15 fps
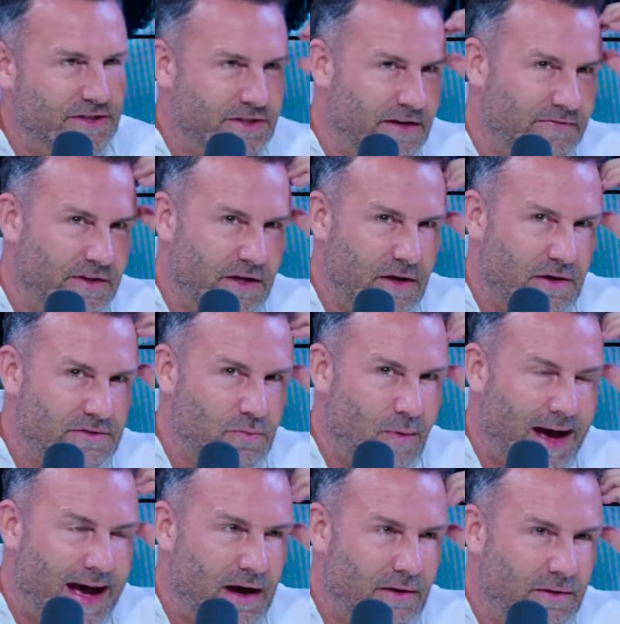shift that goes,
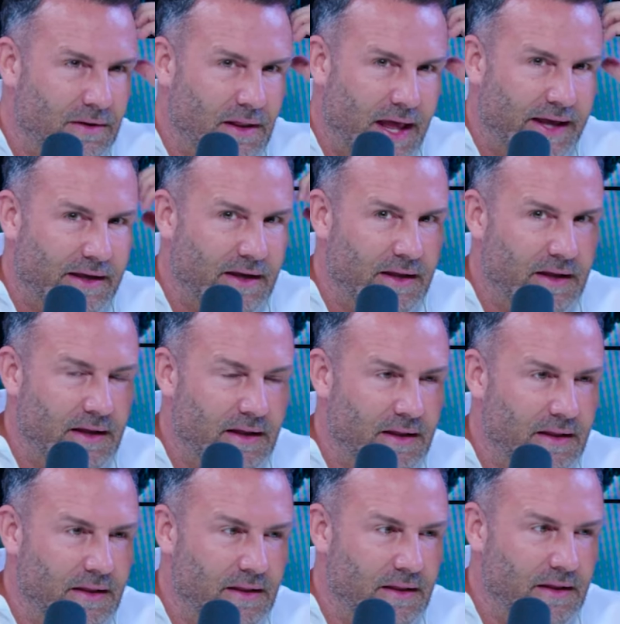wow, like
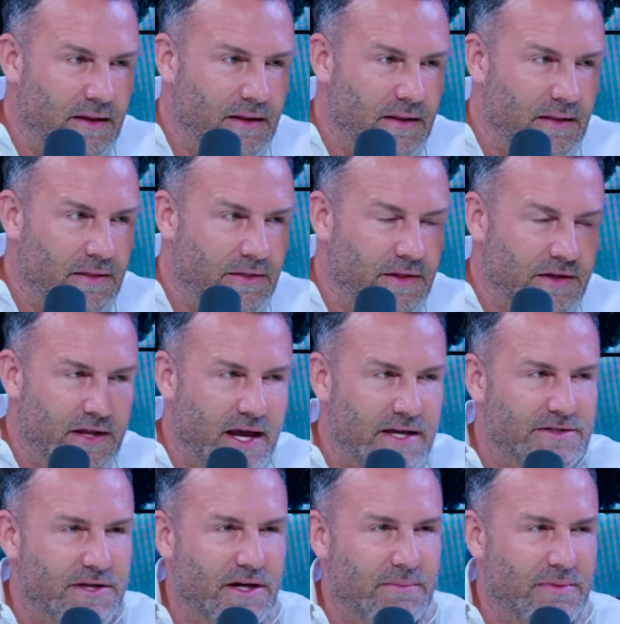the
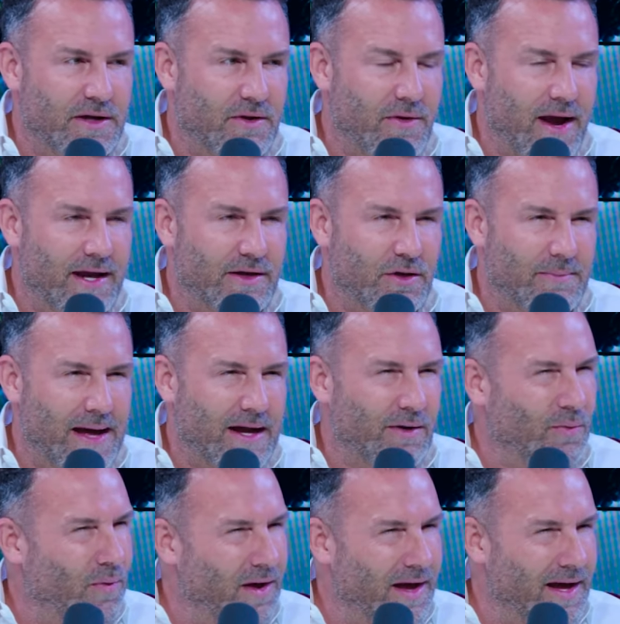day's going to be great no matter
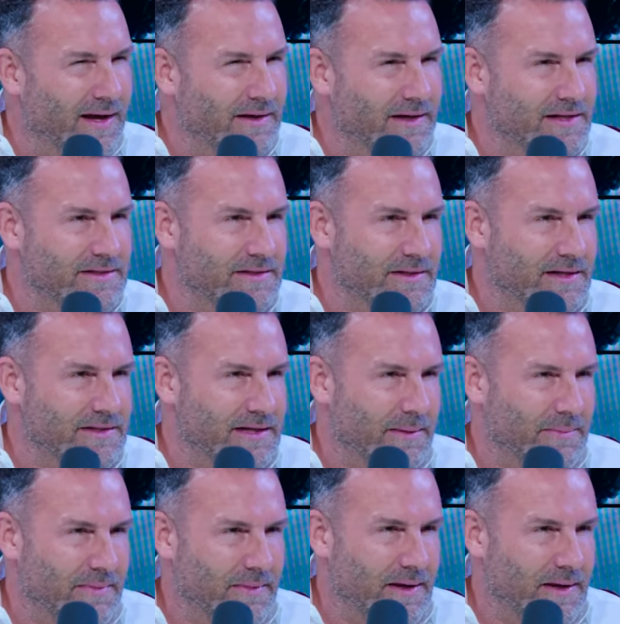what, because because I'm